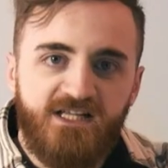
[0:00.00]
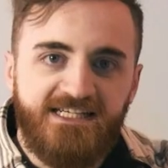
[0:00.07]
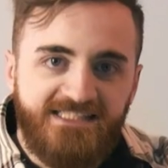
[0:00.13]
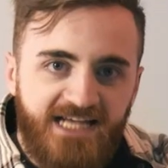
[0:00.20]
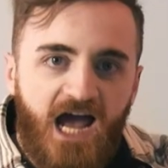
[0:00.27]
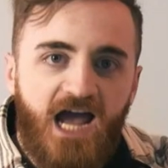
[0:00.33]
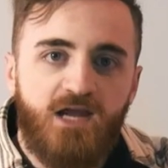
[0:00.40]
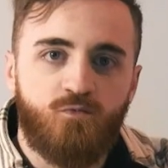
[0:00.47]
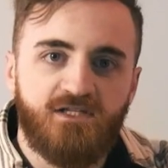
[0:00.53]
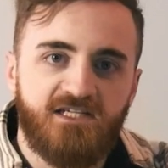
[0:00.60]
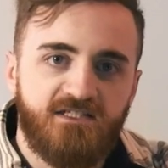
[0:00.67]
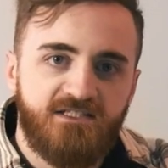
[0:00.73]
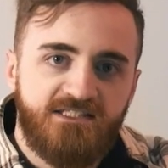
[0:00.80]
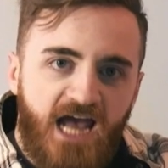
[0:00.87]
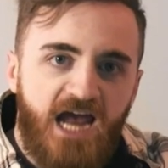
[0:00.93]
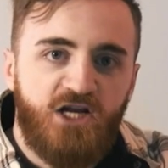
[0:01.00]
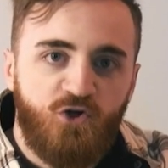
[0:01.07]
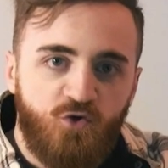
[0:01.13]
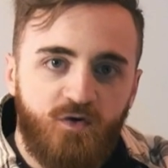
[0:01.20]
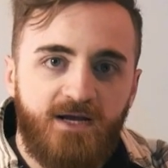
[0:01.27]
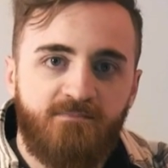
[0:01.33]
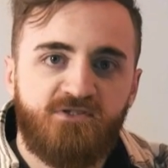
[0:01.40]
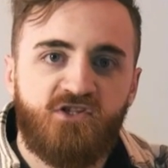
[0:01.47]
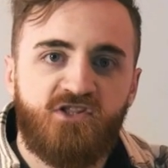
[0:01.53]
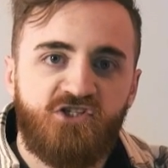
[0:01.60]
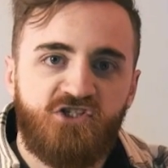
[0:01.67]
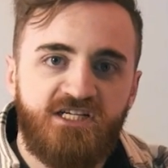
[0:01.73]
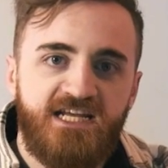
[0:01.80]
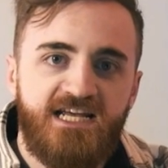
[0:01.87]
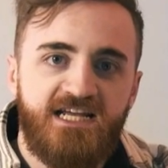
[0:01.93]
tight with a tight grip so
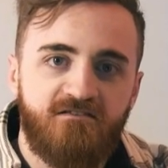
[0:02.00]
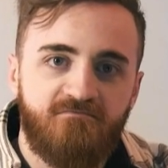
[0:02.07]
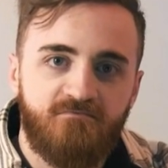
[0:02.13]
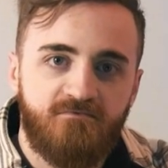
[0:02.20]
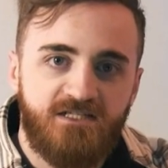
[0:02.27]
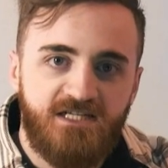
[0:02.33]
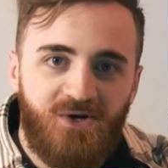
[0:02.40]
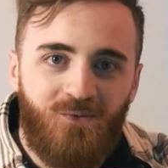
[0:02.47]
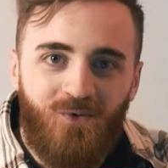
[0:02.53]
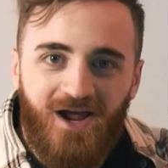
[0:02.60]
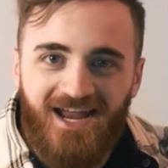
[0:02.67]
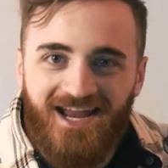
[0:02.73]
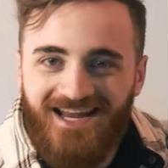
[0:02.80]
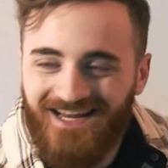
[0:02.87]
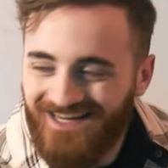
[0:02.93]
that she can't get away.